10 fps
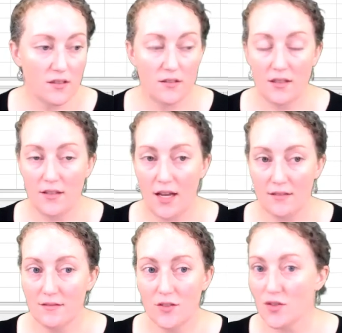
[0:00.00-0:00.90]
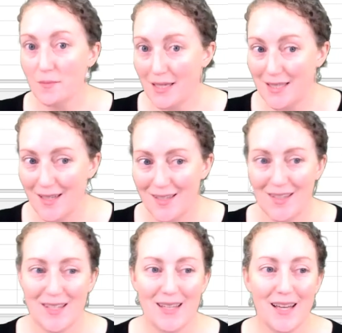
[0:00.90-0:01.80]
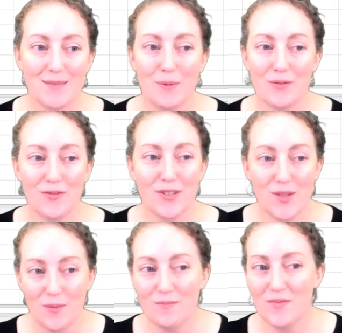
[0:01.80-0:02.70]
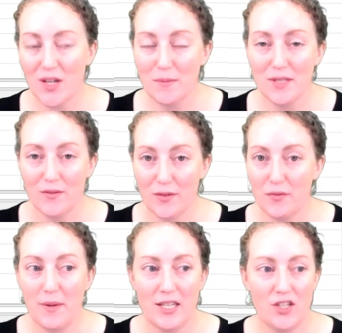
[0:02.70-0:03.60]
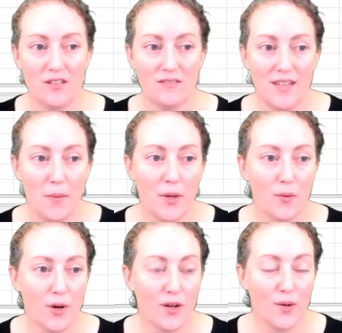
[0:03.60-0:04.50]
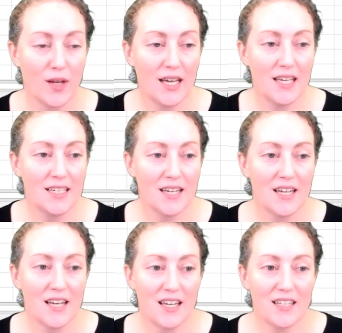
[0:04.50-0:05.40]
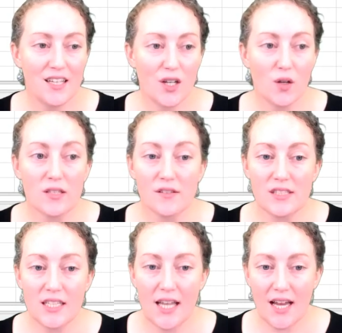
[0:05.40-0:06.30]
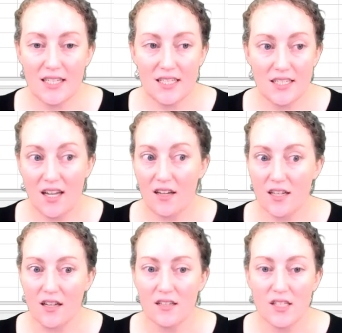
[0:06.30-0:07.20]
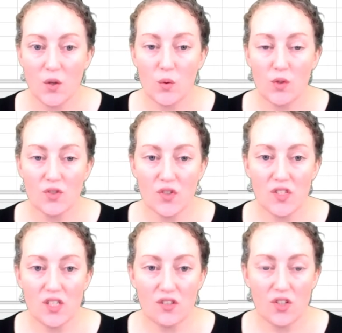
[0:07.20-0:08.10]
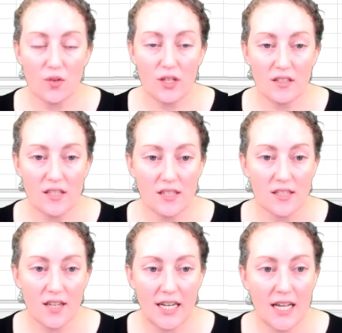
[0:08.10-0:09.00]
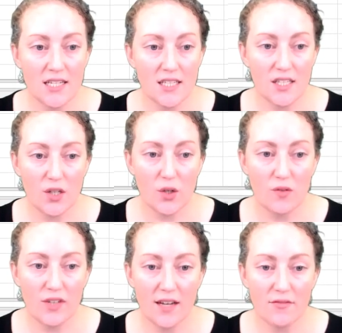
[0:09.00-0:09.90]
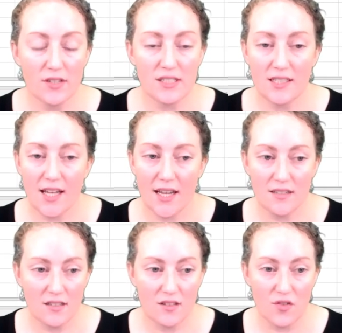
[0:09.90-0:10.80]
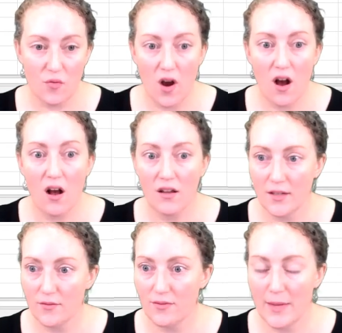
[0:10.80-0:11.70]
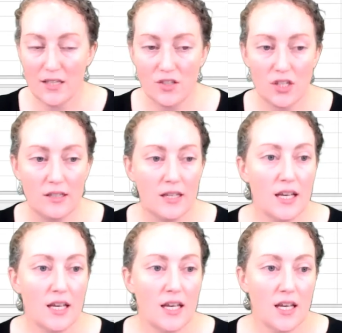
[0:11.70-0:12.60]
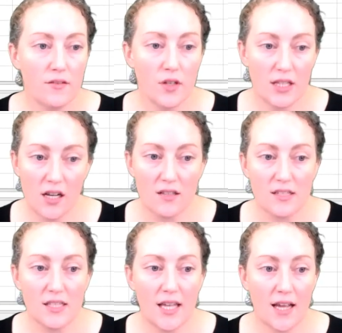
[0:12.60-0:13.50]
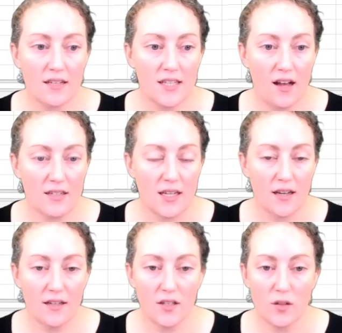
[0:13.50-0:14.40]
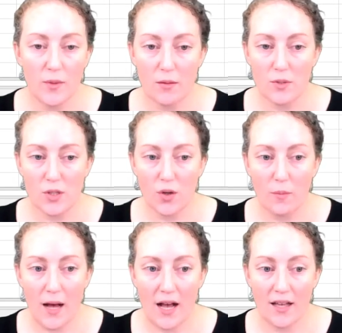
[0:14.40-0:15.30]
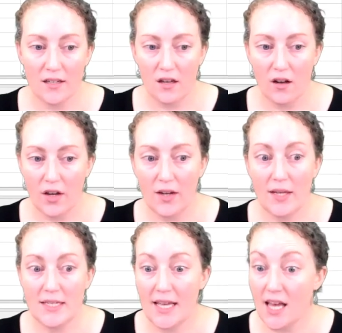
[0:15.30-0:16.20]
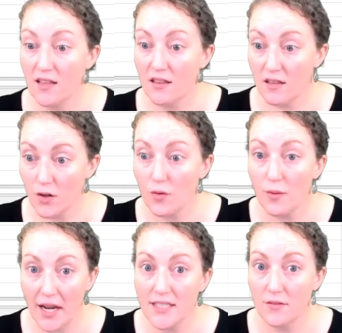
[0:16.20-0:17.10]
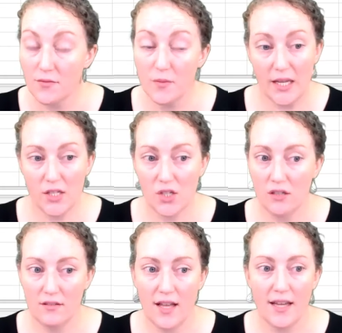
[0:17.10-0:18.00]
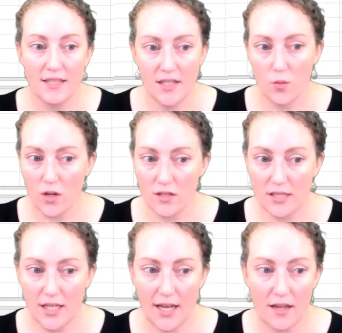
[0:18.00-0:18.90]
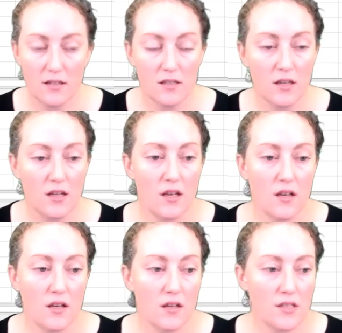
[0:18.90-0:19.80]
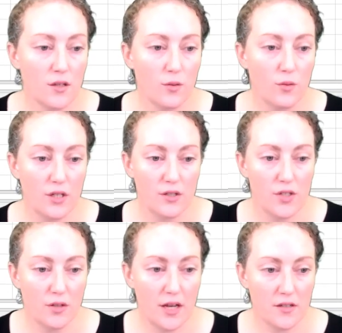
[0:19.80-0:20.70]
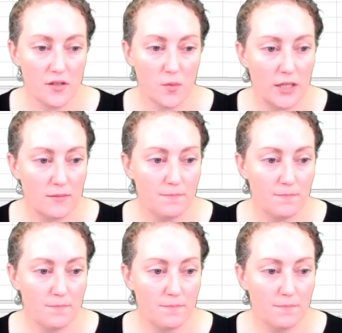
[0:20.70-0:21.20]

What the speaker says: That doesn't make sense in this case, but for some types of information that might work okay. You can also select data. So just to show you, this is kind of handy to know if you ever selected the wrong information. If you click on select data, you'll be able to go back and highlight again the correct information that you did want to select. So you can do that as well.